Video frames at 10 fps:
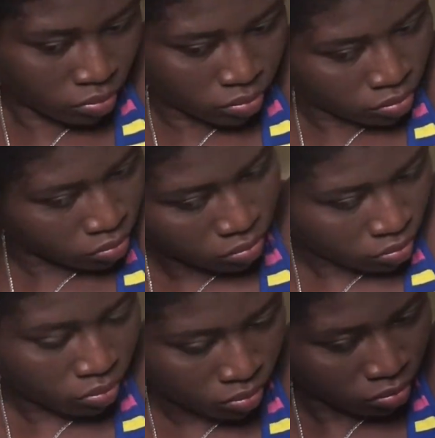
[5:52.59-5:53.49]

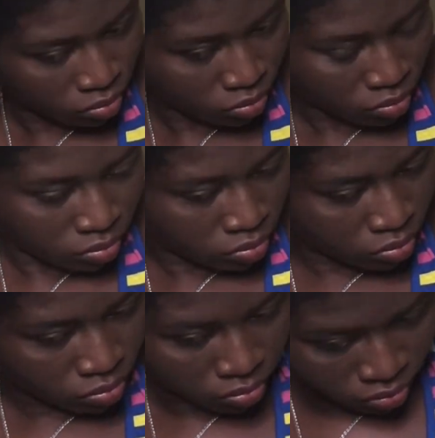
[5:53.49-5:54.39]
2020,
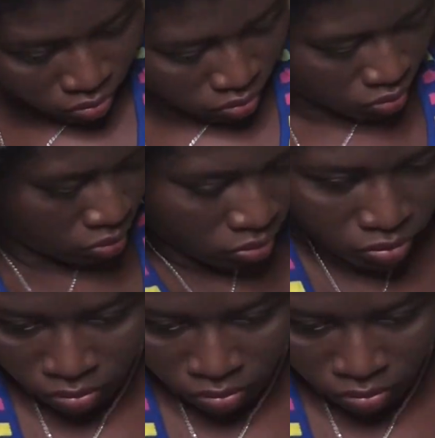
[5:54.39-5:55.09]
about